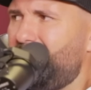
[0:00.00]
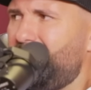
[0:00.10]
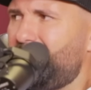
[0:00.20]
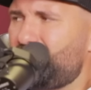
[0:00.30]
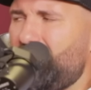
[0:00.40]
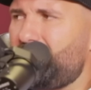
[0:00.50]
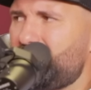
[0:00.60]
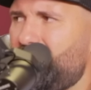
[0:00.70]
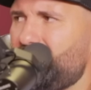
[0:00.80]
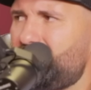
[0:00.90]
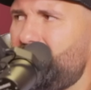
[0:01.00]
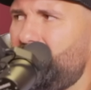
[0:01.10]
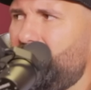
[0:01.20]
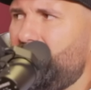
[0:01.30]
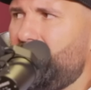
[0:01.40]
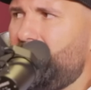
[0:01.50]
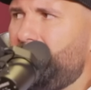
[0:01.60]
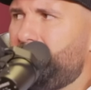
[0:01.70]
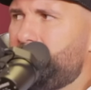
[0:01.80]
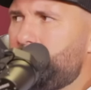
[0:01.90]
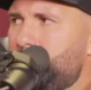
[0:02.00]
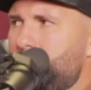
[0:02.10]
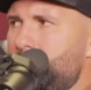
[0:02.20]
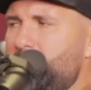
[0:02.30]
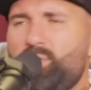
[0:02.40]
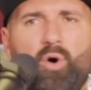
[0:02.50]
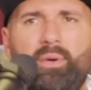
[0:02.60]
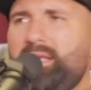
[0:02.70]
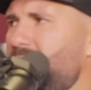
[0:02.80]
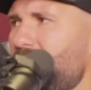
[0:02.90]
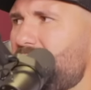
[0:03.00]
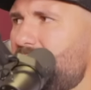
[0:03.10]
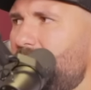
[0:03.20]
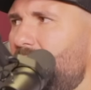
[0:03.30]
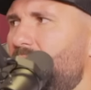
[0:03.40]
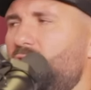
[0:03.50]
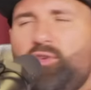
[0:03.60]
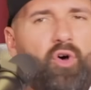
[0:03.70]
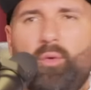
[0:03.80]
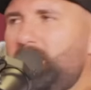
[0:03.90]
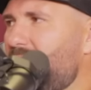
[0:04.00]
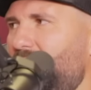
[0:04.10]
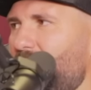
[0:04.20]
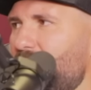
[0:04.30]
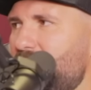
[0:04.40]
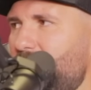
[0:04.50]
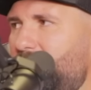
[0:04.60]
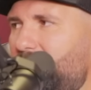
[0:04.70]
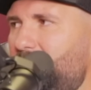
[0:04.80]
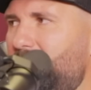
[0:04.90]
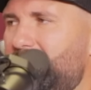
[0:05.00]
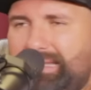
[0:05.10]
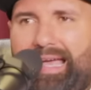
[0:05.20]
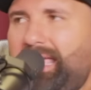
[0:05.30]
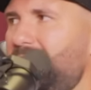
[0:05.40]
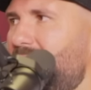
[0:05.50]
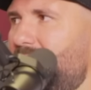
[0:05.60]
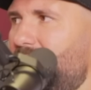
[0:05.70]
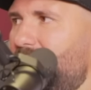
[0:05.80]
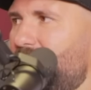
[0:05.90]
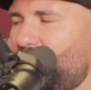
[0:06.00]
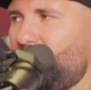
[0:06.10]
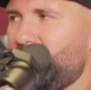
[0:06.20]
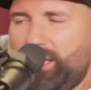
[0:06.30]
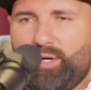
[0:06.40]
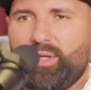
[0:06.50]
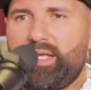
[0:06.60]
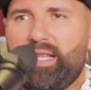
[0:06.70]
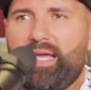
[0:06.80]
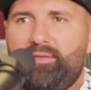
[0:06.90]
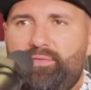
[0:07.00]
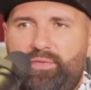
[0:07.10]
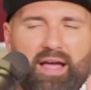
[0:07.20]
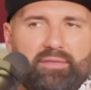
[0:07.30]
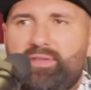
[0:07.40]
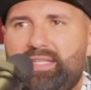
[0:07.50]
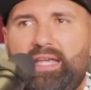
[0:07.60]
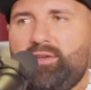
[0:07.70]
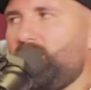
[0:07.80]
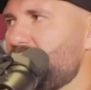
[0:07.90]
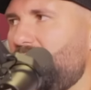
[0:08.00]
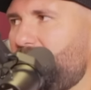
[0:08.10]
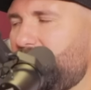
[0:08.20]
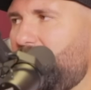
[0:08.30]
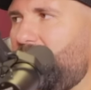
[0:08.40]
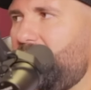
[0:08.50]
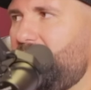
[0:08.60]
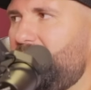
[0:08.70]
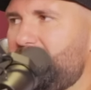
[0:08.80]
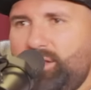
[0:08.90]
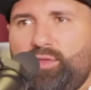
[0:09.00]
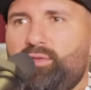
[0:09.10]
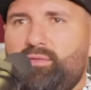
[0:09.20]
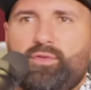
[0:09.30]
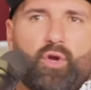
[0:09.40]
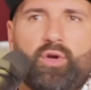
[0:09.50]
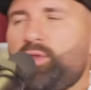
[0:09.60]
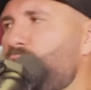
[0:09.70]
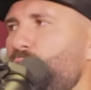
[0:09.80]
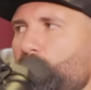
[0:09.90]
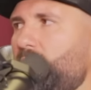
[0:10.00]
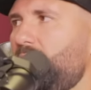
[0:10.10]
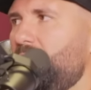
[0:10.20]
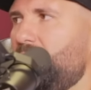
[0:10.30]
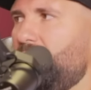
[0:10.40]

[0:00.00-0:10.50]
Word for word: in Travis Kelce. Nobody touches him. Nobody covers him man to man tight. They're literally like five to 10 yards off the guy. It's a third and three,